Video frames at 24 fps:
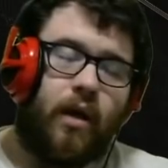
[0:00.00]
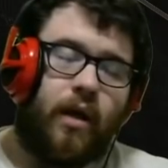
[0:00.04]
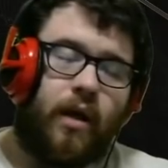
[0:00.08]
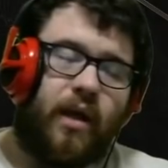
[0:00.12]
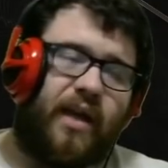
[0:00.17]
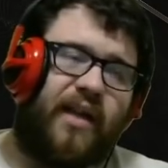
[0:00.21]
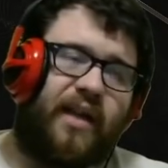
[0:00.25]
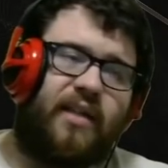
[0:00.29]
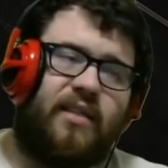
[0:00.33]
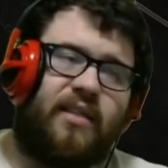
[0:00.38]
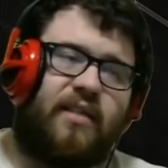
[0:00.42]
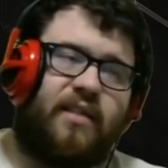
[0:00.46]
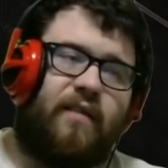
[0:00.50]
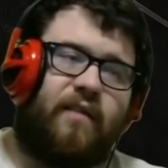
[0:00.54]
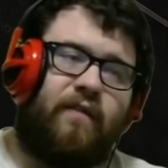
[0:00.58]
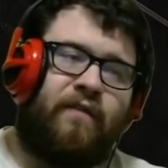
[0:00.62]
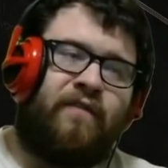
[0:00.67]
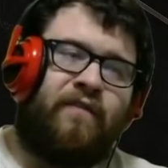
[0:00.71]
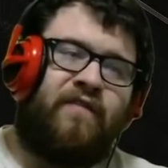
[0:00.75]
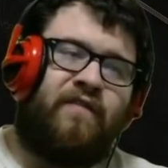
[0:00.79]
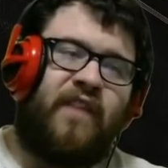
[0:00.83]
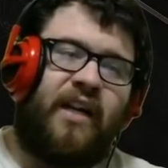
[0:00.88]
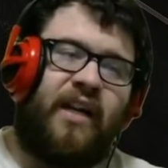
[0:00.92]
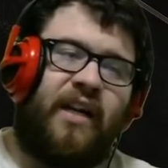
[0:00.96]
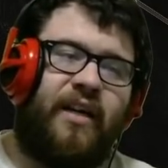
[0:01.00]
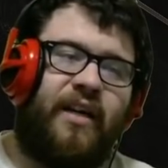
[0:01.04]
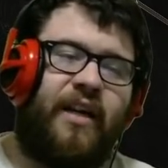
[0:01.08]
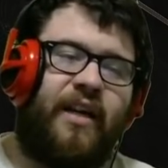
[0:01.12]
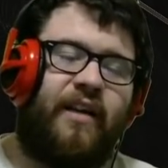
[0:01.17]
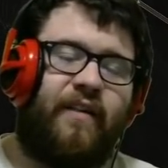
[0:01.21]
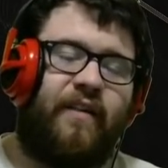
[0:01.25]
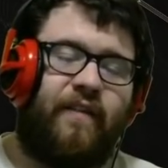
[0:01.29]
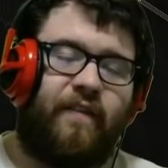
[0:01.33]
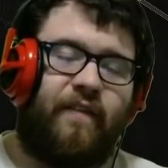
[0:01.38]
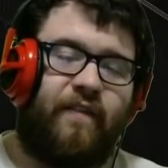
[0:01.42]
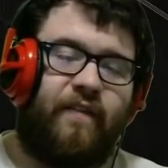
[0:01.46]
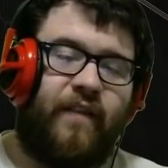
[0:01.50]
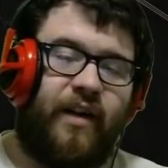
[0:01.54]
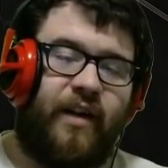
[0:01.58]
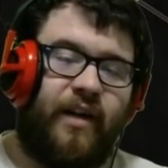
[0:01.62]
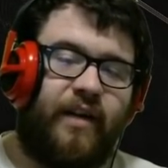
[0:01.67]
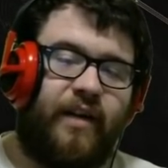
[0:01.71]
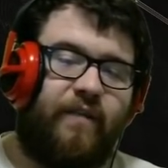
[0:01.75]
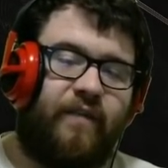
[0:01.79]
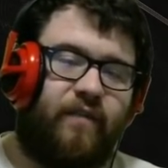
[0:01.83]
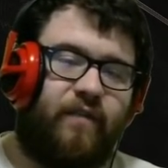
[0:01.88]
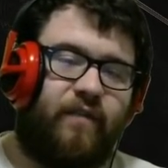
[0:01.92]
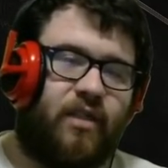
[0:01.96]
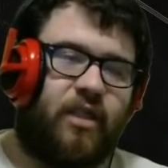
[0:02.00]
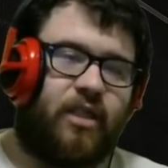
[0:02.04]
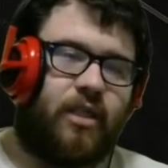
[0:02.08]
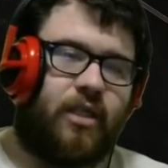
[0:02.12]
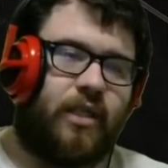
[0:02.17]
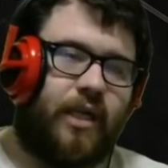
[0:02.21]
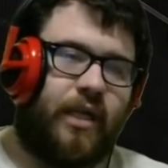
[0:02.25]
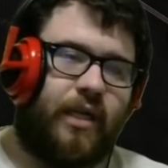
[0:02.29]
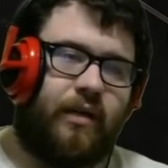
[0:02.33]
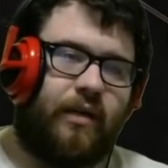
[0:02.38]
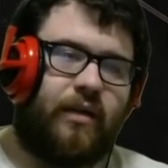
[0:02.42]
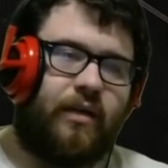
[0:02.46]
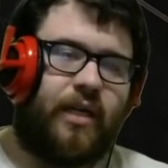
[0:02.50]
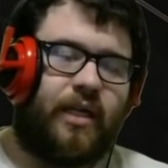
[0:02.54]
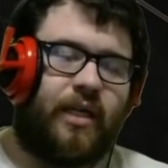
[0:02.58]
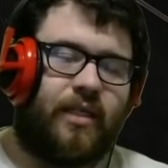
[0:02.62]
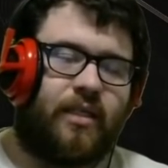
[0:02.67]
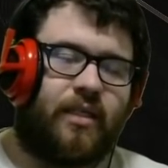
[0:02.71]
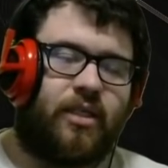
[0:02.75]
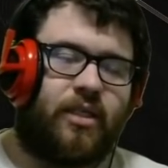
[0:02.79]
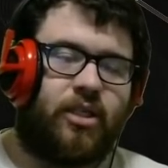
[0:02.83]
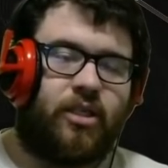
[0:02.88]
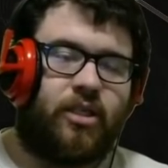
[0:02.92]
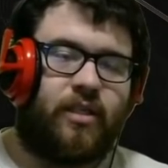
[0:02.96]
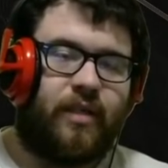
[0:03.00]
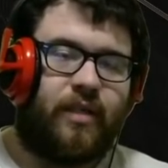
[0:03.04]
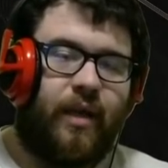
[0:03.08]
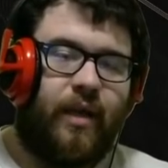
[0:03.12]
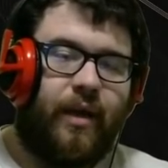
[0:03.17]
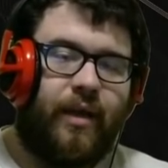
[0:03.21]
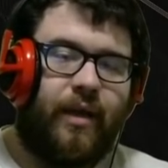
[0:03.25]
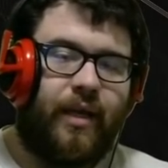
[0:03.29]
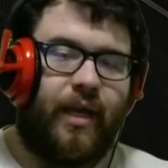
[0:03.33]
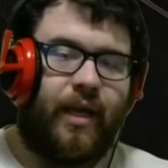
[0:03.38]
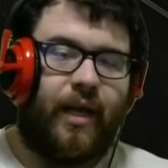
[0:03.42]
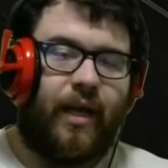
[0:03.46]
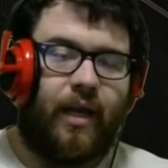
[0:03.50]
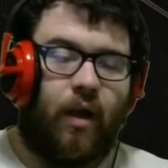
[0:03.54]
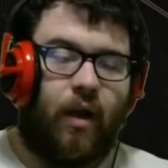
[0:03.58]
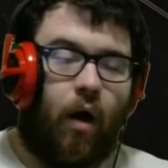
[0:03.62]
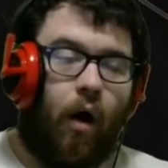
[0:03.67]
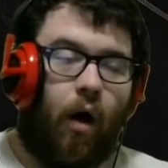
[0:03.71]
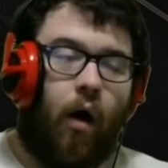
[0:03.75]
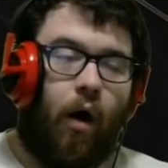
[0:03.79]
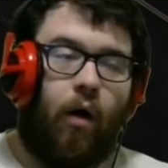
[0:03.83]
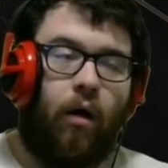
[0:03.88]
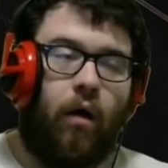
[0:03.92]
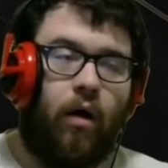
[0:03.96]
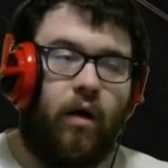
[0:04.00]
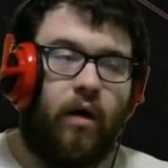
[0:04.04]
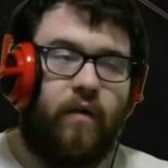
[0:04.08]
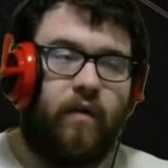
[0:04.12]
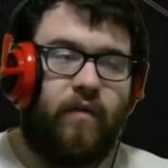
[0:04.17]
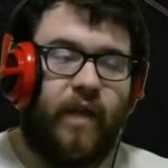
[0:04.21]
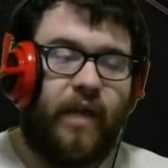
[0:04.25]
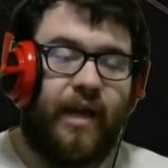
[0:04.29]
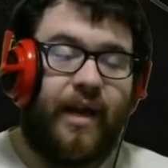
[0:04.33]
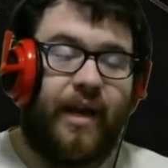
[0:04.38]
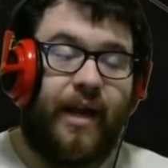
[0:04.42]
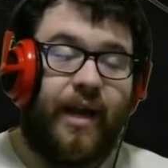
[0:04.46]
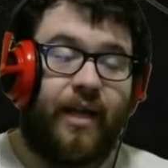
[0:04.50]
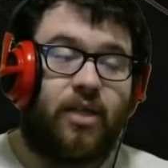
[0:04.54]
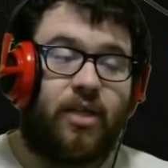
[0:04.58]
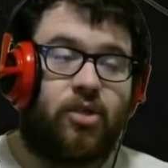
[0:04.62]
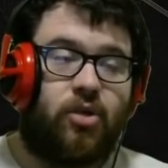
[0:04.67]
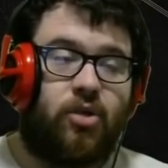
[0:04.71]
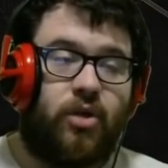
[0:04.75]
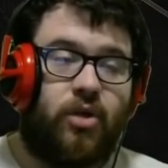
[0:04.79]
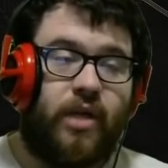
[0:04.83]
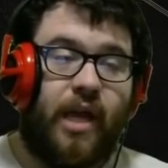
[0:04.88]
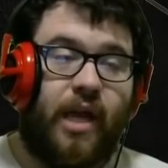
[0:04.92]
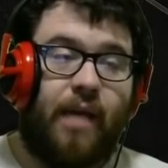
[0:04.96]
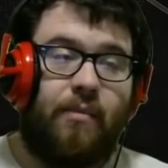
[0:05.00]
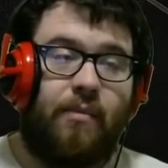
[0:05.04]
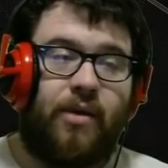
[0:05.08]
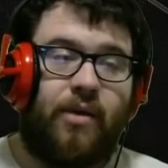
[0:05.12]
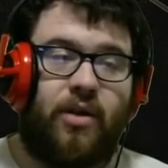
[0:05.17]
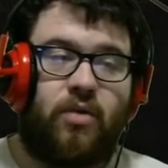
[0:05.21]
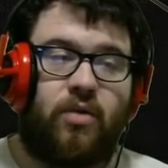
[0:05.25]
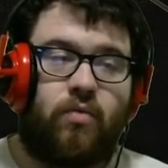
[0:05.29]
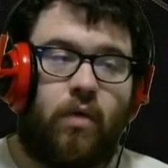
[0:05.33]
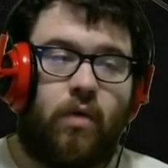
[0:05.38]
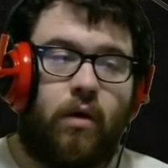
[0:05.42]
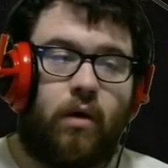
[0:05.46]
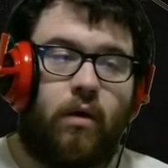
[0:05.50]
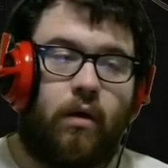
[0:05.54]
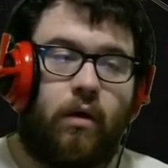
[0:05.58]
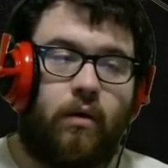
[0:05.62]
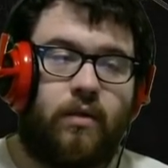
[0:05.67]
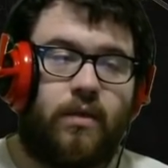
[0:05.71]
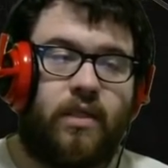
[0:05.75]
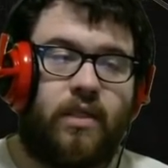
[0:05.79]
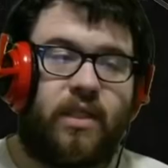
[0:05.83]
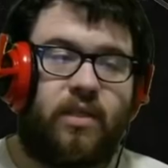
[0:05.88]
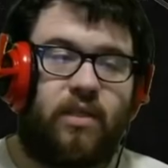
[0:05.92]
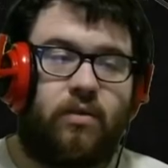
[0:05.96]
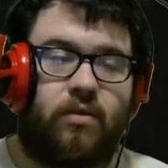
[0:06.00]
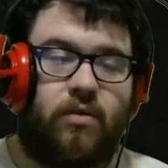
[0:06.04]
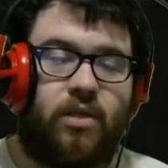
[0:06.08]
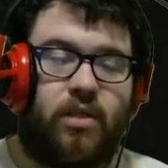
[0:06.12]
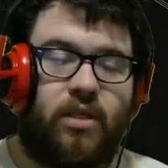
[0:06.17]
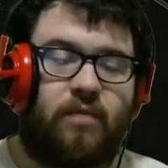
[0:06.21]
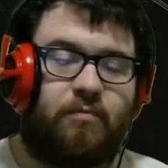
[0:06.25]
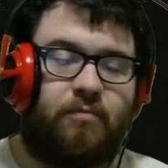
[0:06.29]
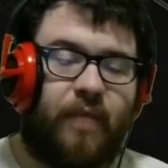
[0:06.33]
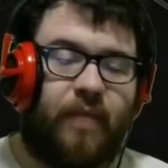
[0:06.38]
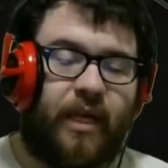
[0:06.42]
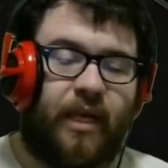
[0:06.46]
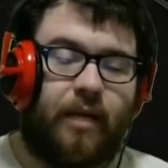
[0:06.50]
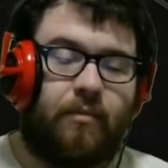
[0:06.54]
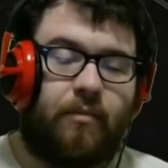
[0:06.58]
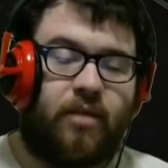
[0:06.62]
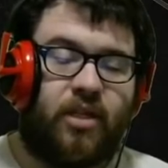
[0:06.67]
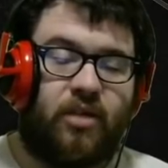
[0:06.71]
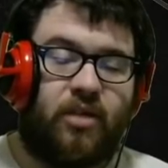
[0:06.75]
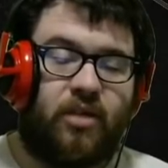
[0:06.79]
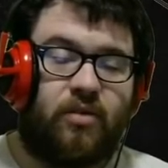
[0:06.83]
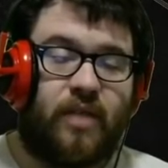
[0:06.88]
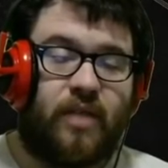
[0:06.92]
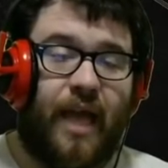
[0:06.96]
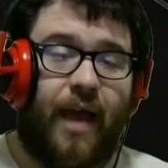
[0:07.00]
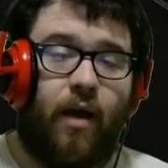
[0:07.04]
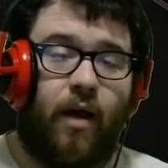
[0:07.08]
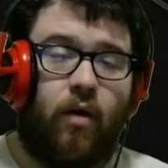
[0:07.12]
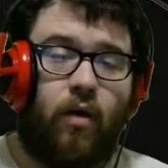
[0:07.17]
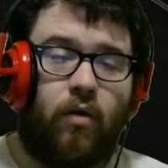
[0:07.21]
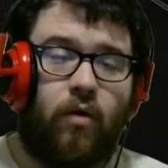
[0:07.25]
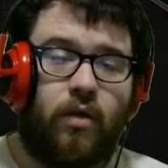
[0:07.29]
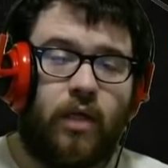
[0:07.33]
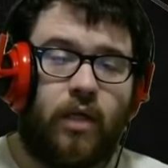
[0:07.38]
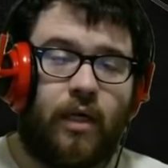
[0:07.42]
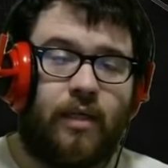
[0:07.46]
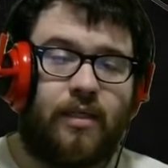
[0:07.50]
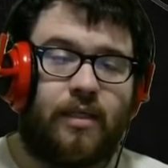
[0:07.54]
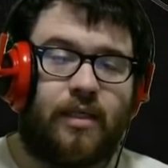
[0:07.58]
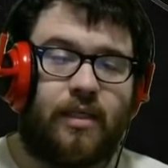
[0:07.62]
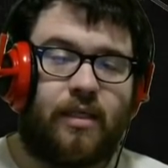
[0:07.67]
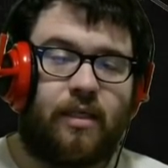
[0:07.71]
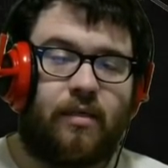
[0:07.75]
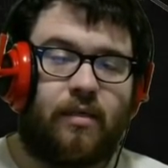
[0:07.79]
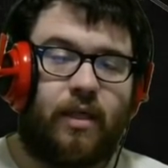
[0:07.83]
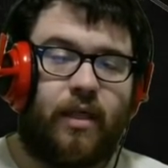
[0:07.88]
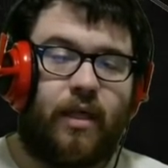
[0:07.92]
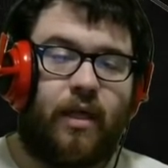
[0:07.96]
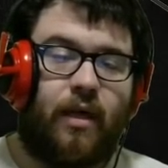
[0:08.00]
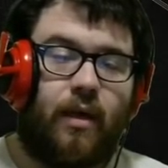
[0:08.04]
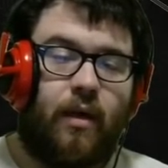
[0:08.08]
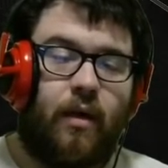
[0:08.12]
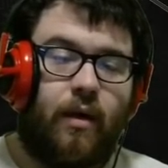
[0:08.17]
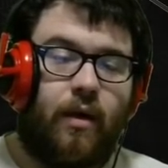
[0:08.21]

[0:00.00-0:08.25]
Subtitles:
It is very, very versatile as just getting all of that extra damage while also just being able to use howl constantly.